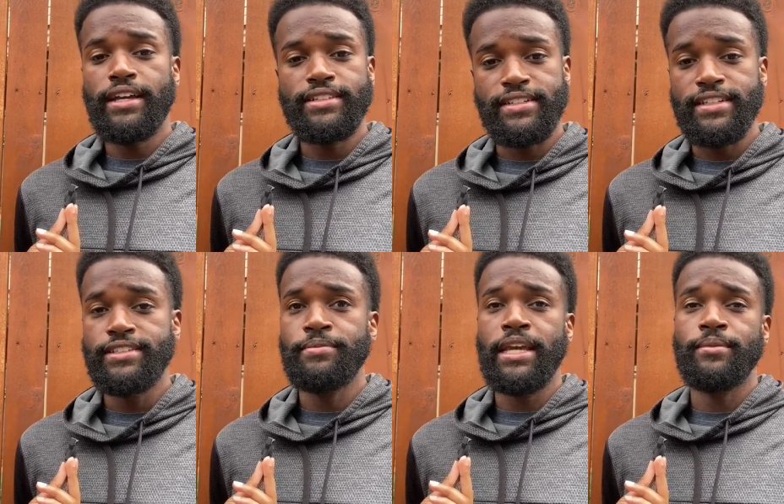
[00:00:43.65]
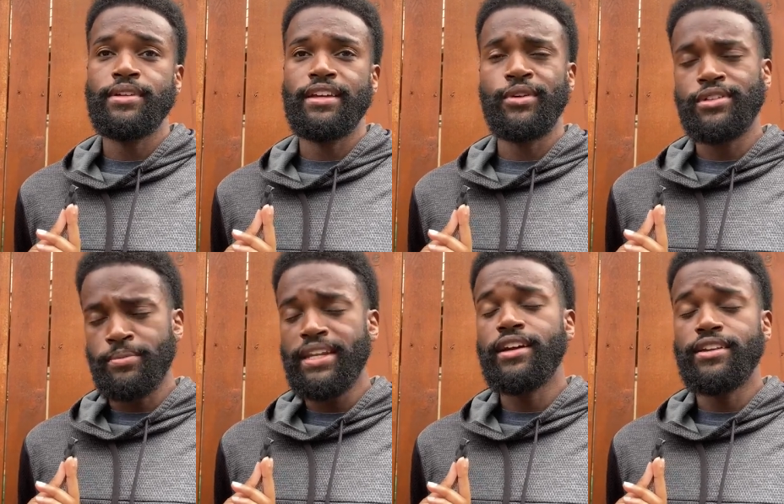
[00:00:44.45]
because it needs to be able to, well,
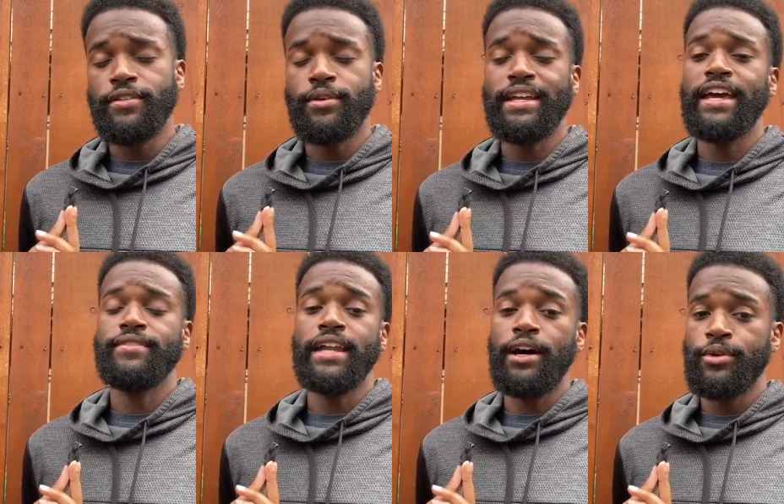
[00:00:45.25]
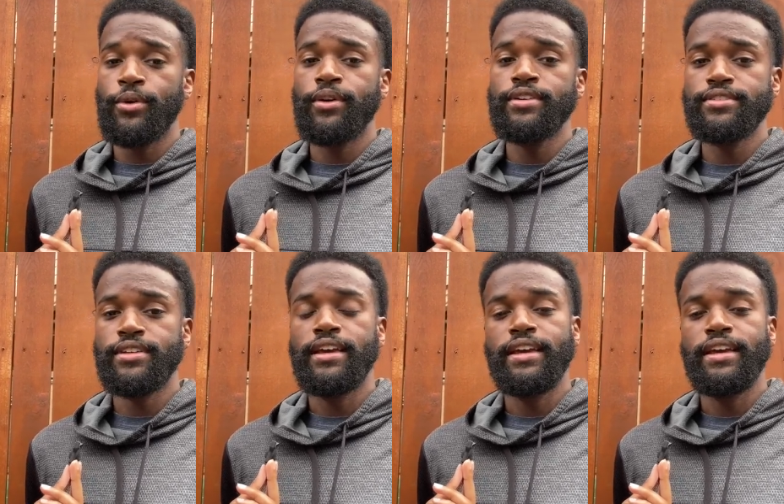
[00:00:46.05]
depending on if you want to have it outdoors,